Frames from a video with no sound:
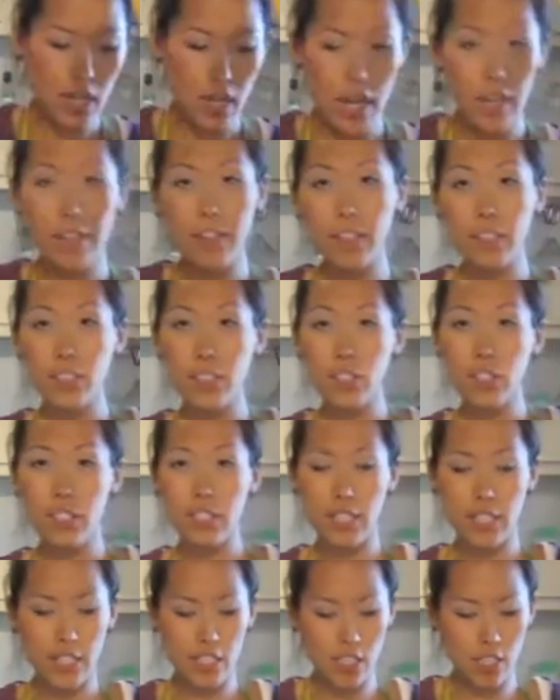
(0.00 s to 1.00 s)
And then you're just
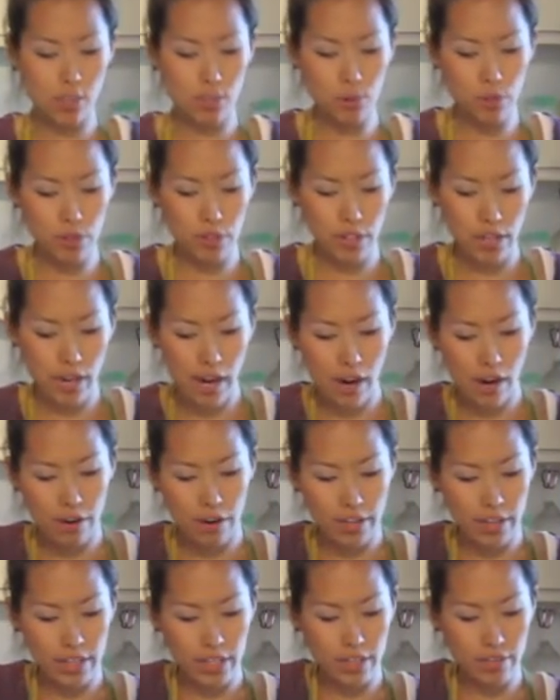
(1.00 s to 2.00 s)
going to smooth it out
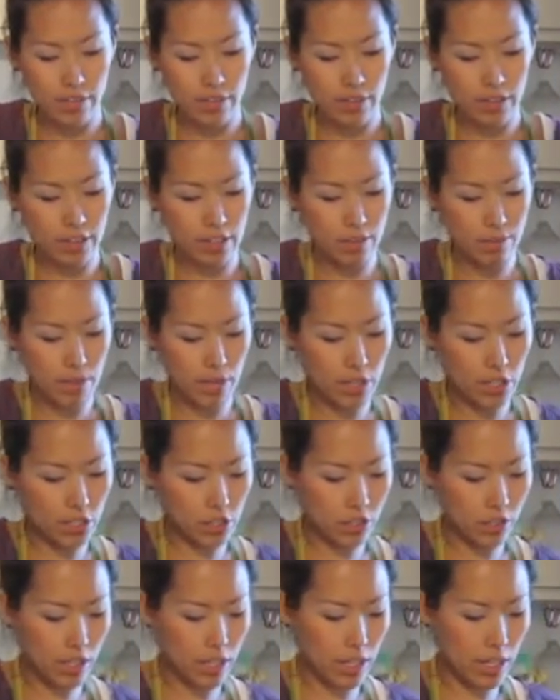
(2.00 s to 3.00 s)
and evenly make
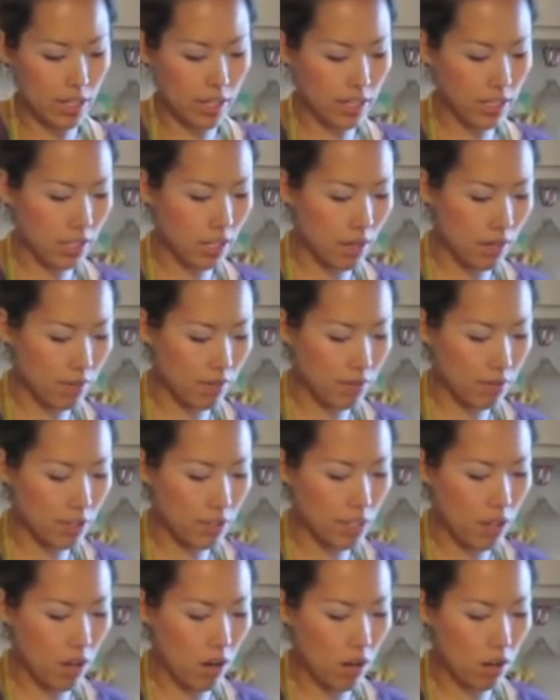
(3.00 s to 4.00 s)
sure that it's
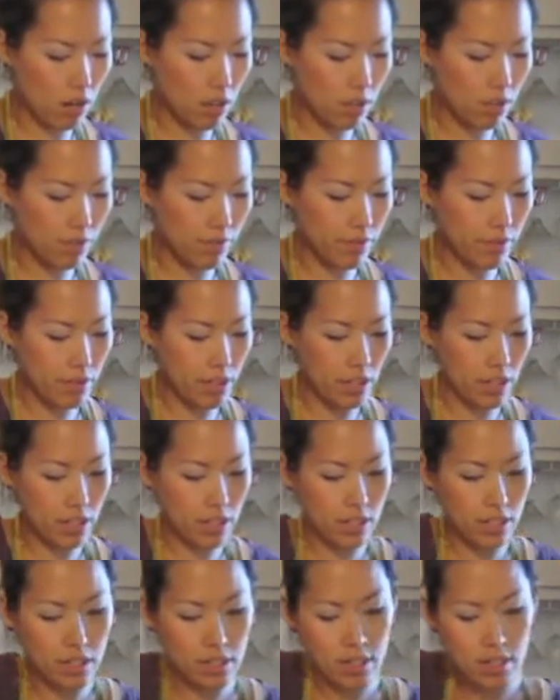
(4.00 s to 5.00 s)
covering all of the
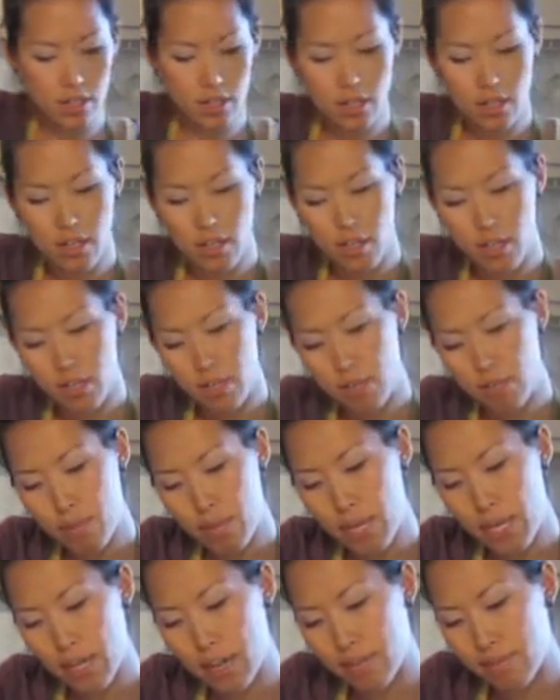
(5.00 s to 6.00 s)

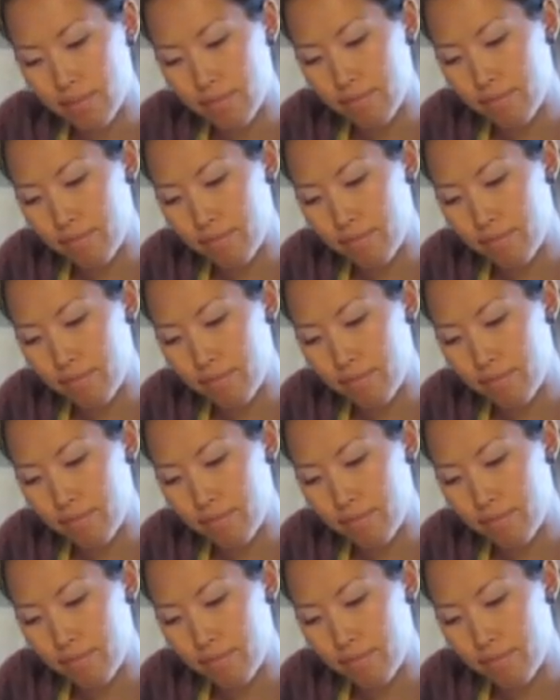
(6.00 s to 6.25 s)
hand.